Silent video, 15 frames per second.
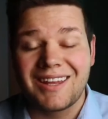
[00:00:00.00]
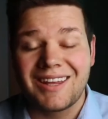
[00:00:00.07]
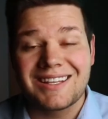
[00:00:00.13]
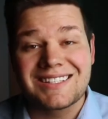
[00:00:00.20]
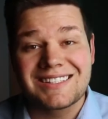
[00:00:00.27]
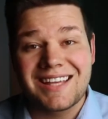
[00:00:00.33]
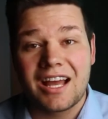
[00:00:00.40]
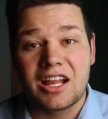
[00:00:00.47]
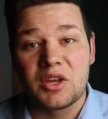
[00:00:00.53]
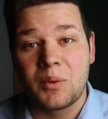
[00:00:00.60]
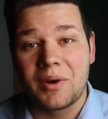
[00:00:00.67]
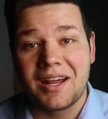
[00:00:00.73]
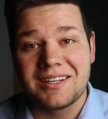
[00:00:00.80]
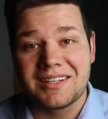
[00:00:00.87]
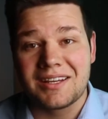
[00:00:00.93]
And that's exactly
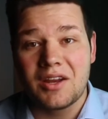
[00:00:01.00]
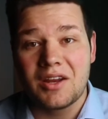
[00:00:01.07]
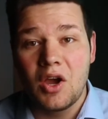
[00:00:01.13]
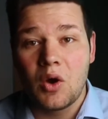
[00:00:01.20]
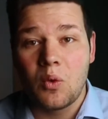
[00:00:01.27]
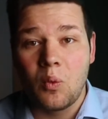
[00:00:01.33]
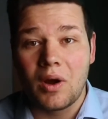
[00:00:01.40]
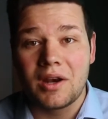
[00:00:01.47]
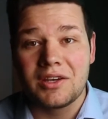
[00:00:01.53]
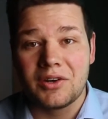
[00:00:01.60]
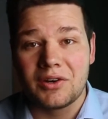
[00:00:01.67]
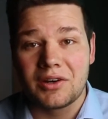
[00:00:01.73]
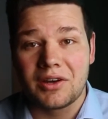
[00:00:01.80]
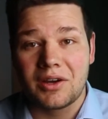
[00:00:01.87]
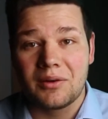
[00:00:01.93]
what I did 1
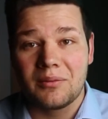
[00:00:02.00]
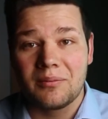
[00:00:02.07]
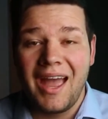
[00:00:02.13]
year ago.